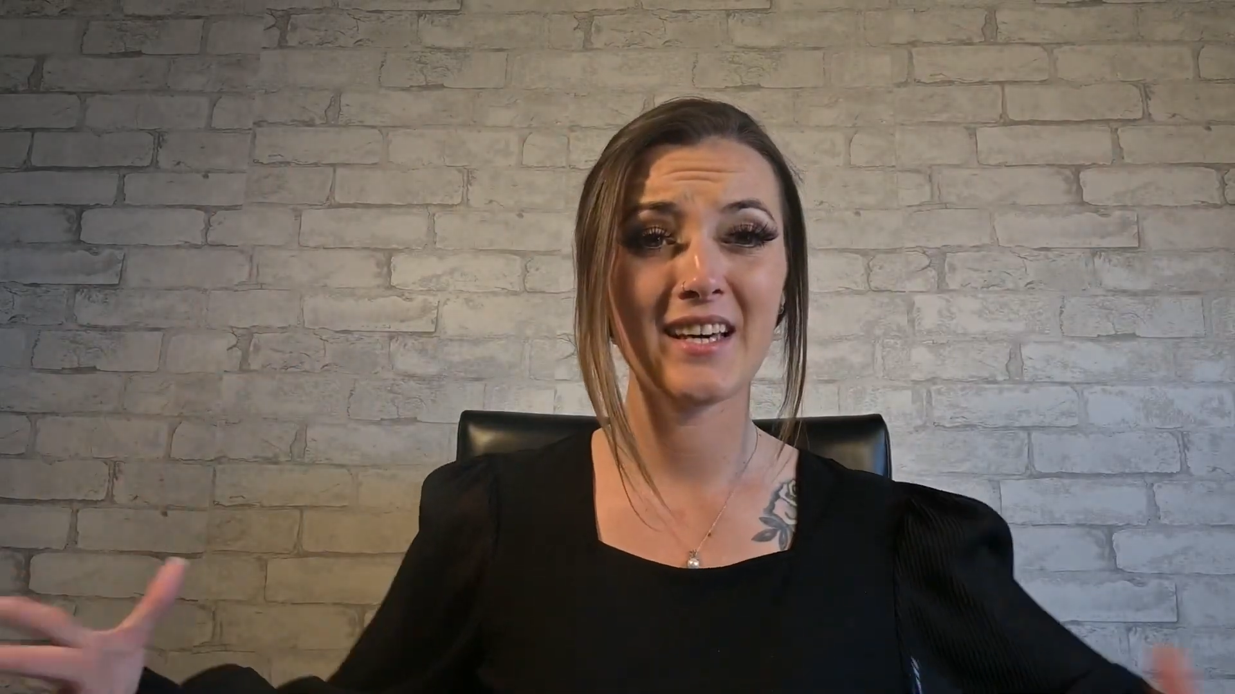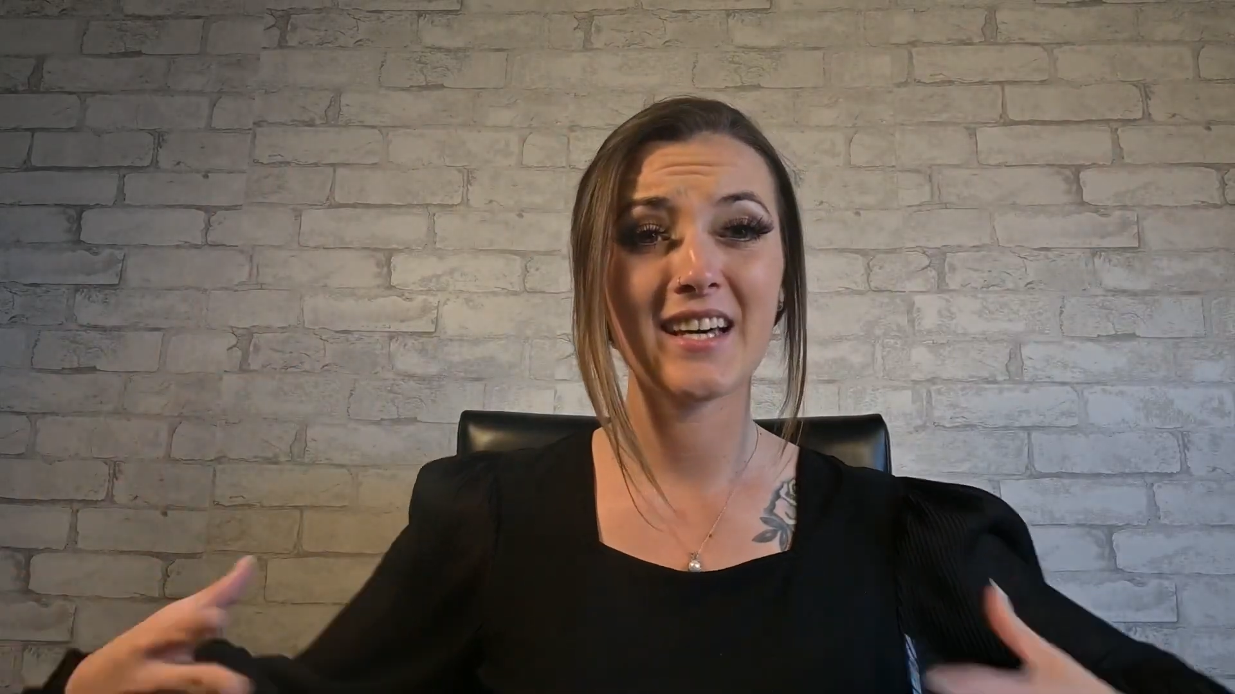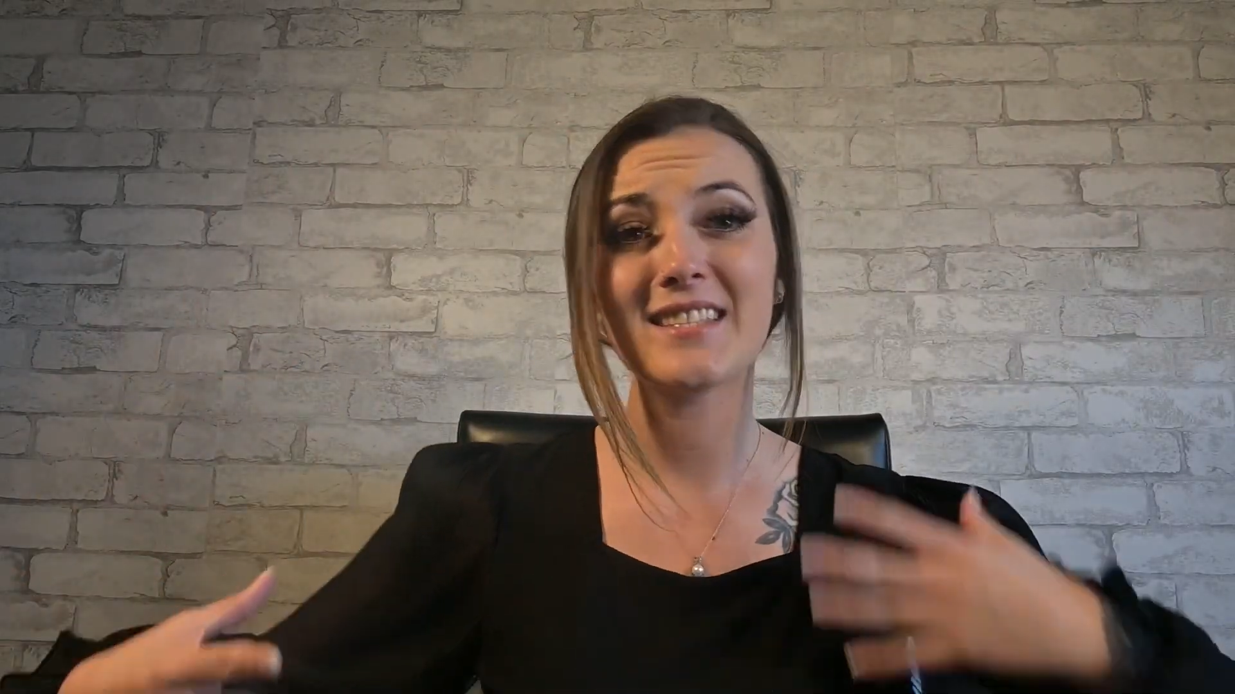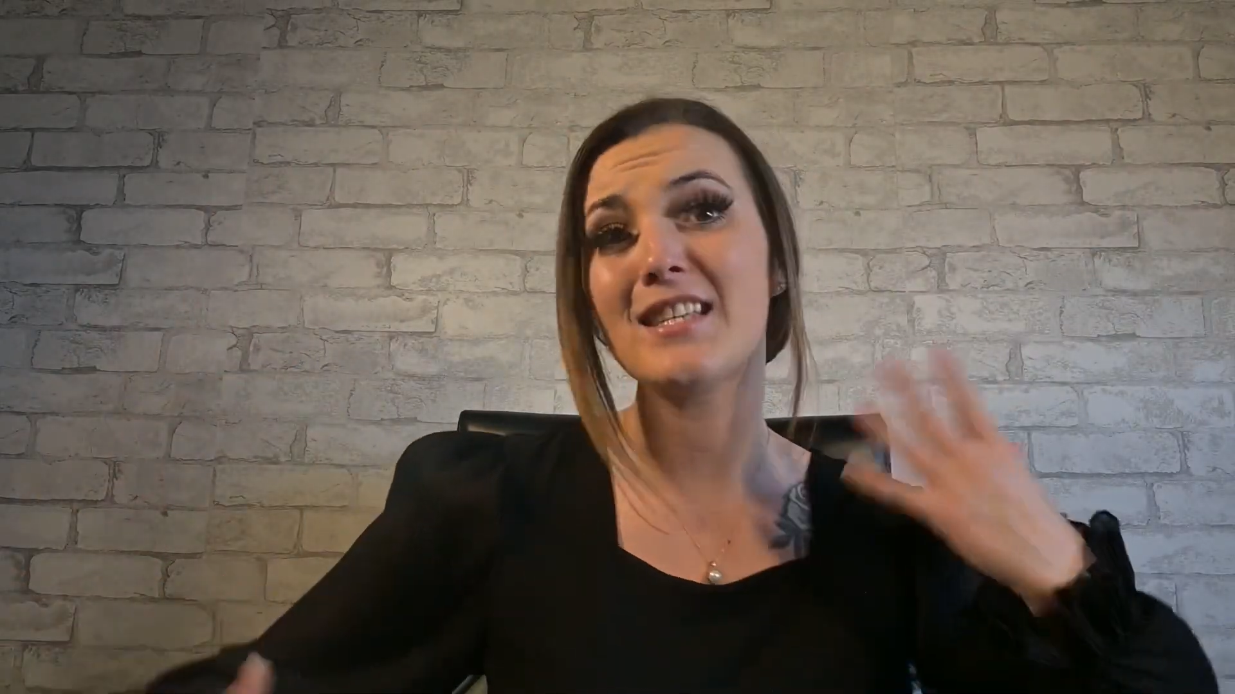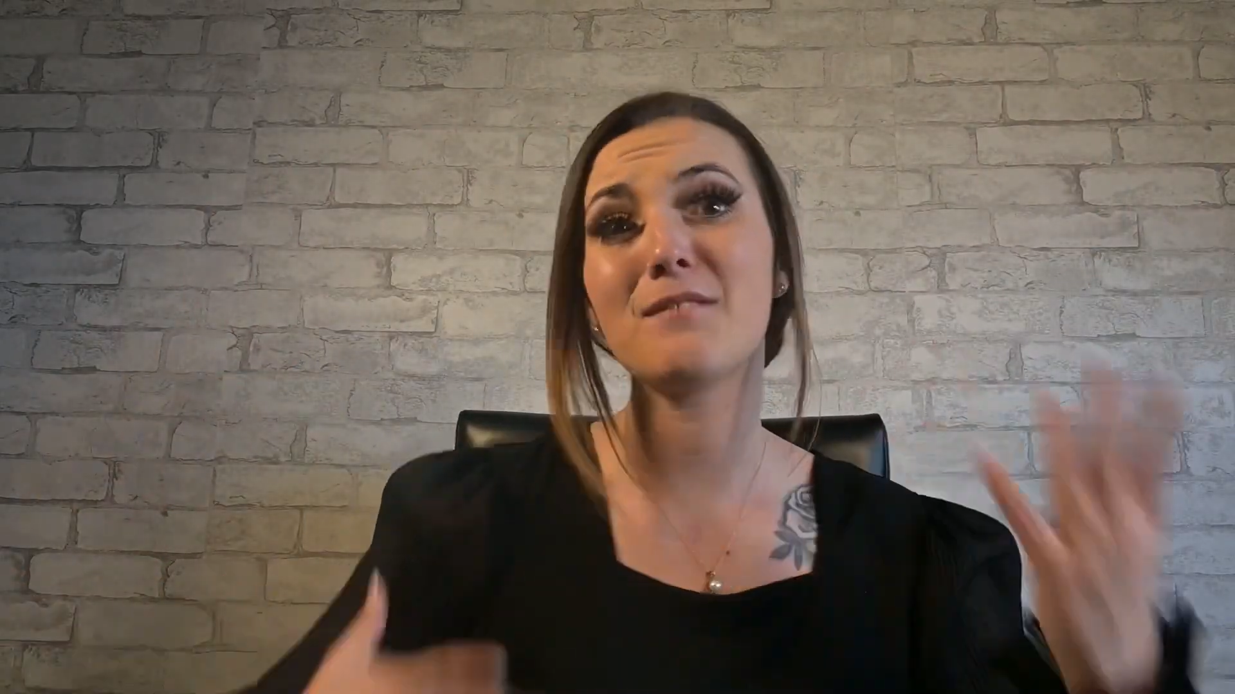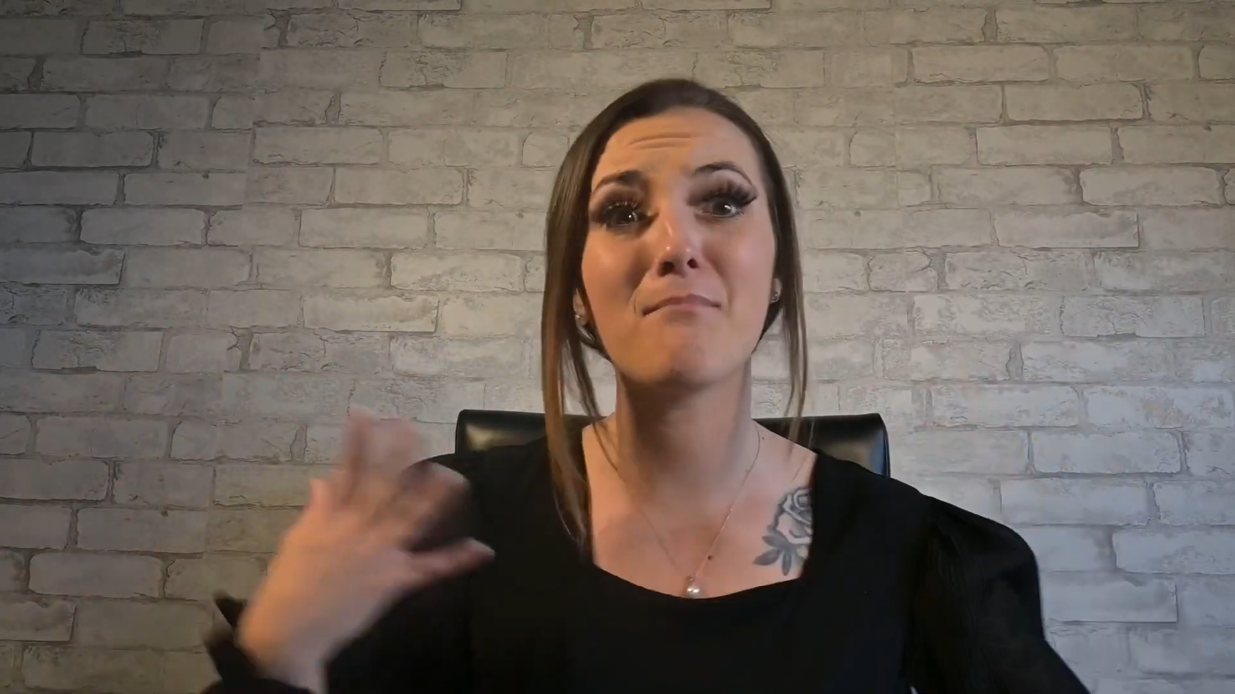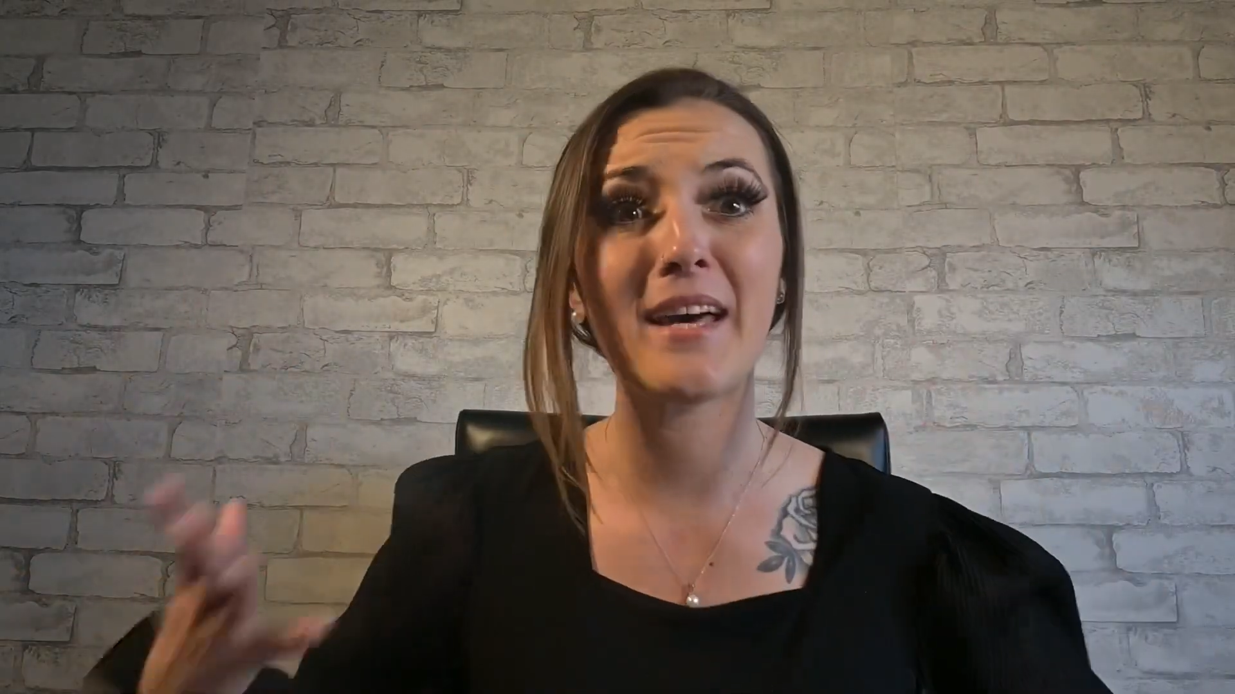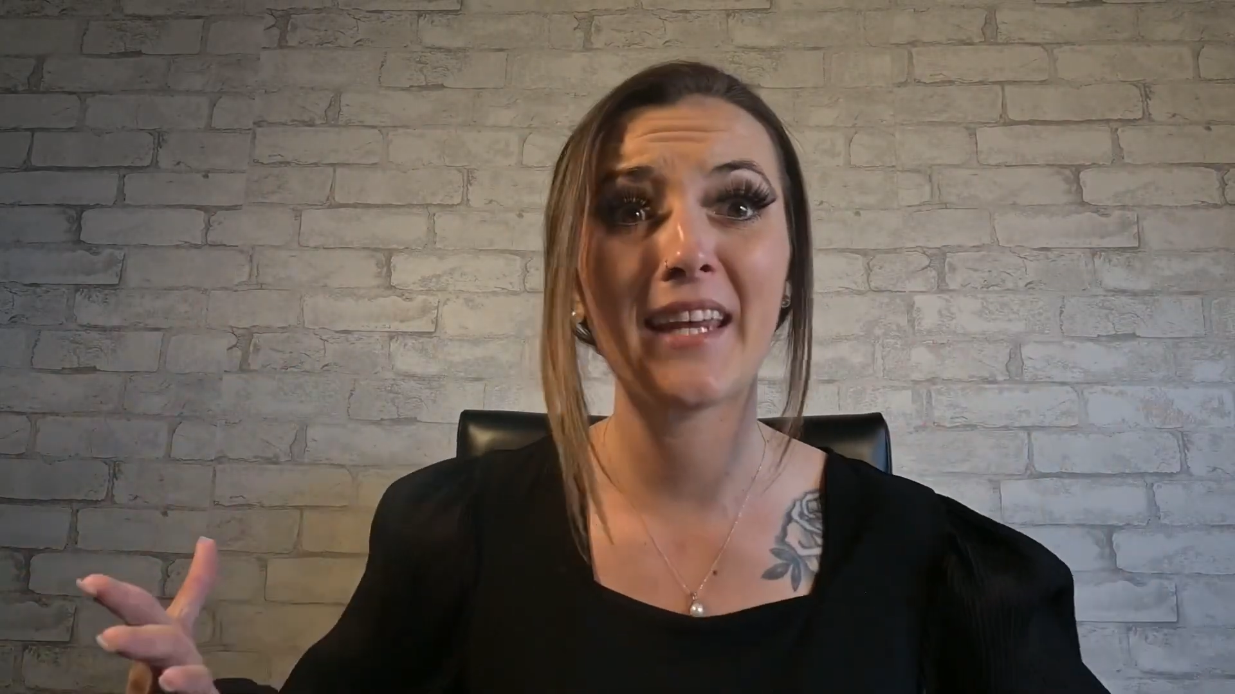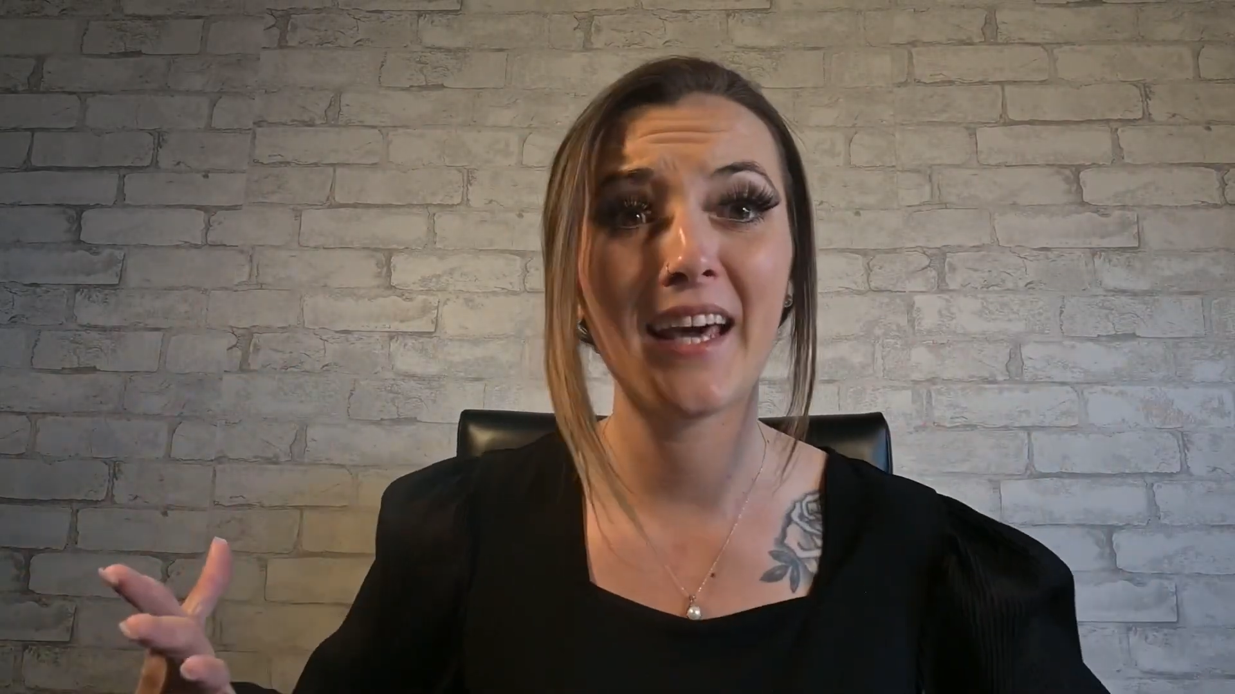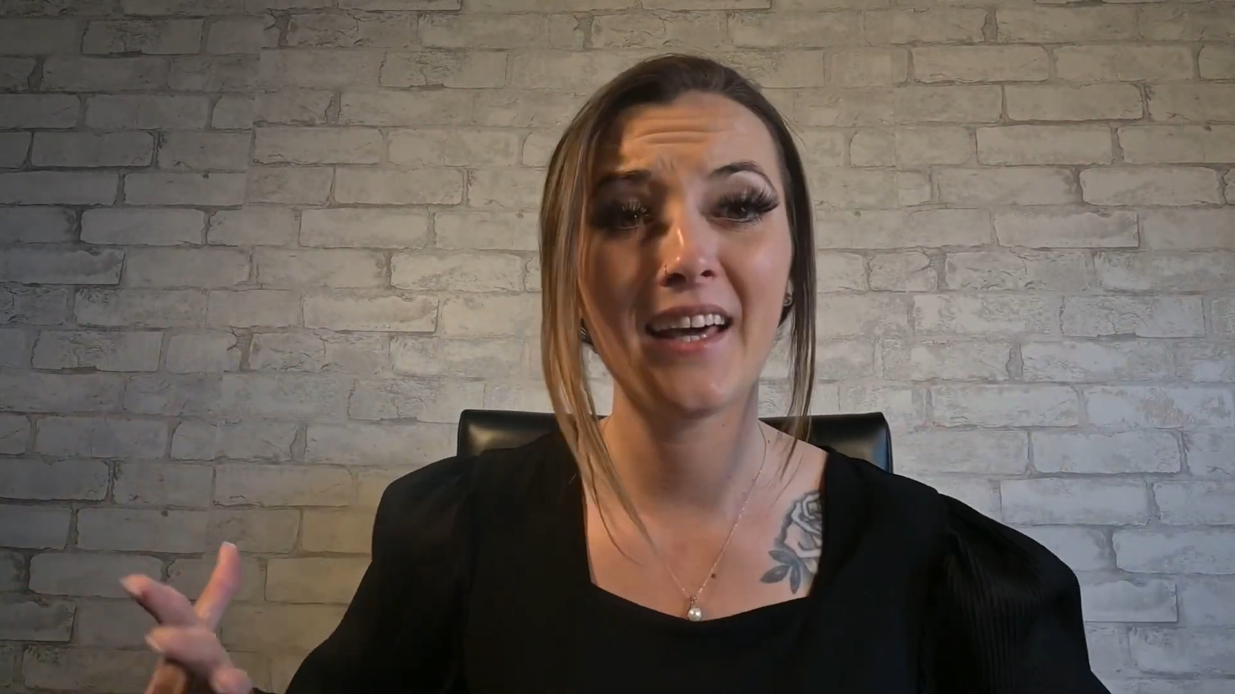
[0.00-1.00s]
because it's
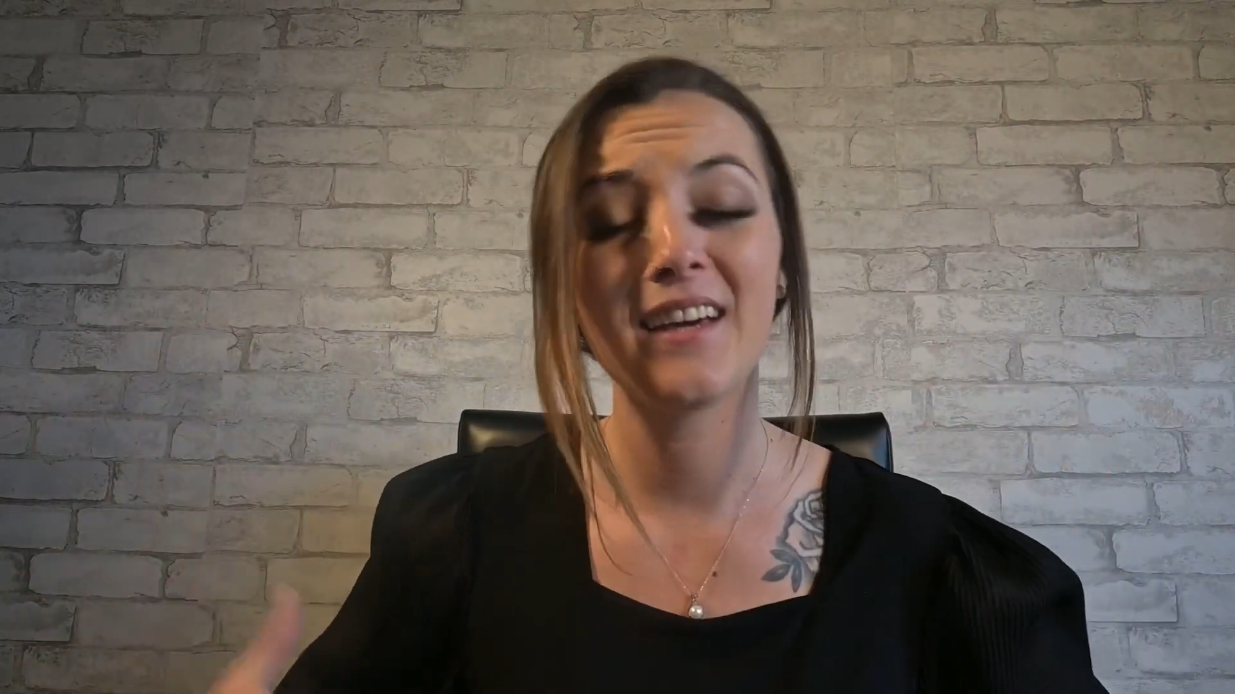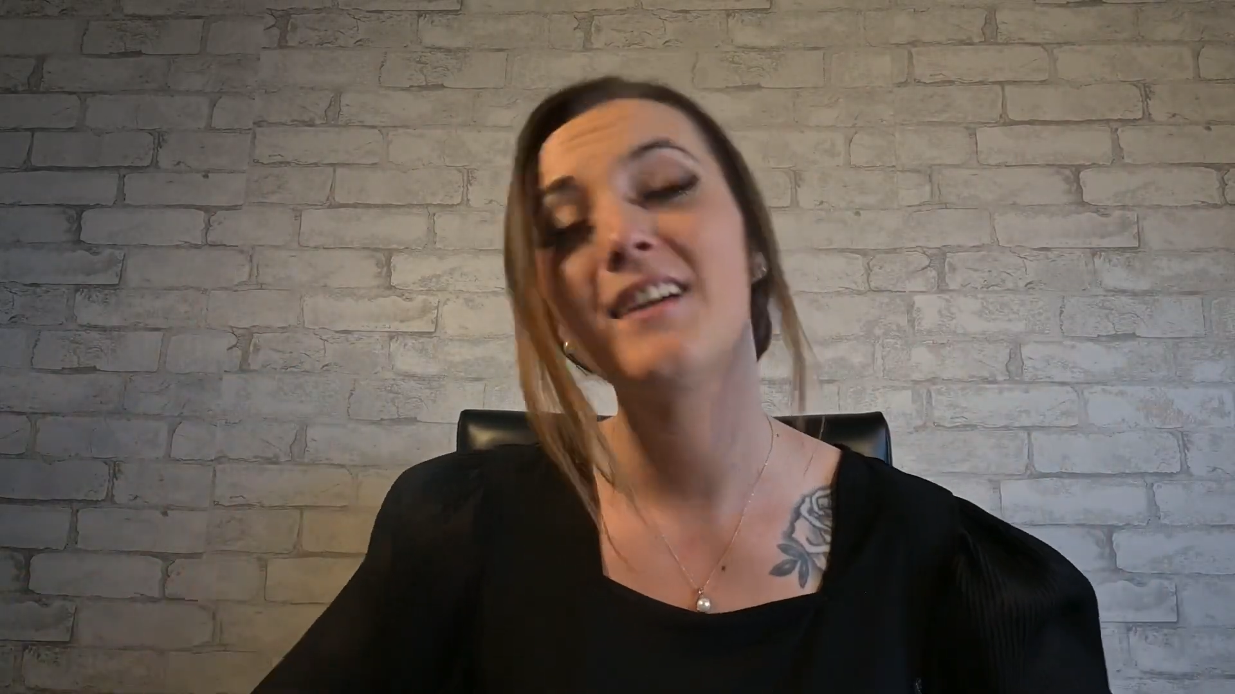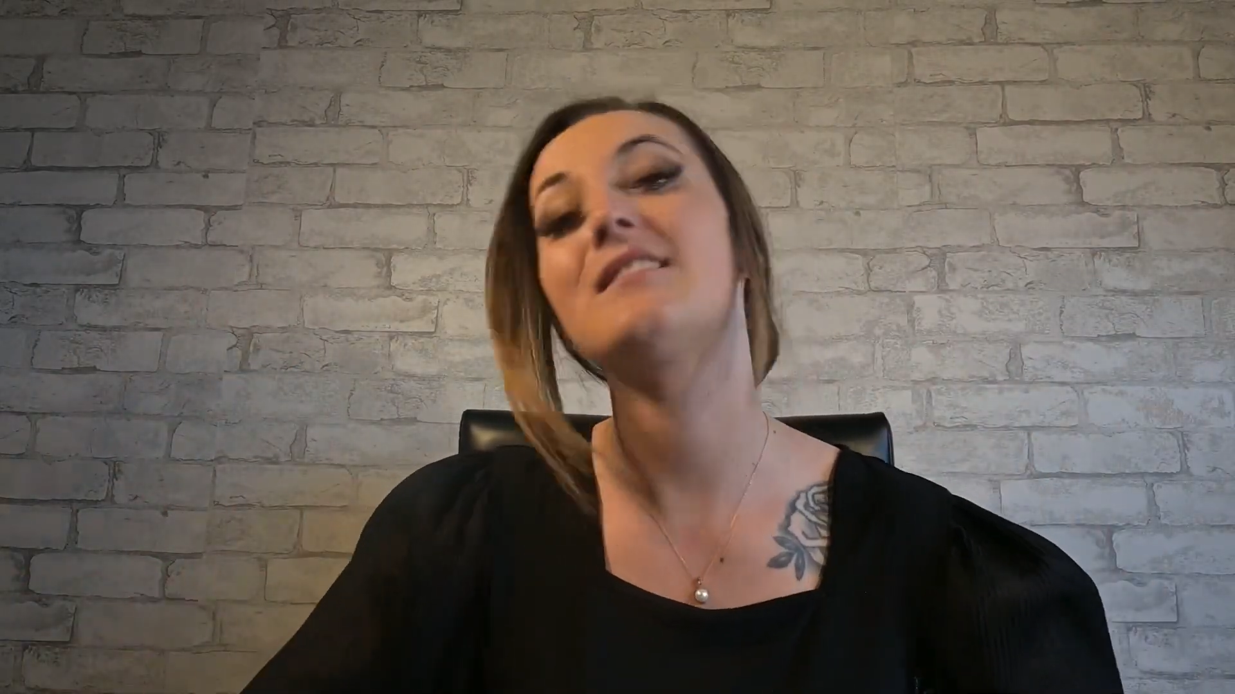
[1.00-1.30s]
Monday.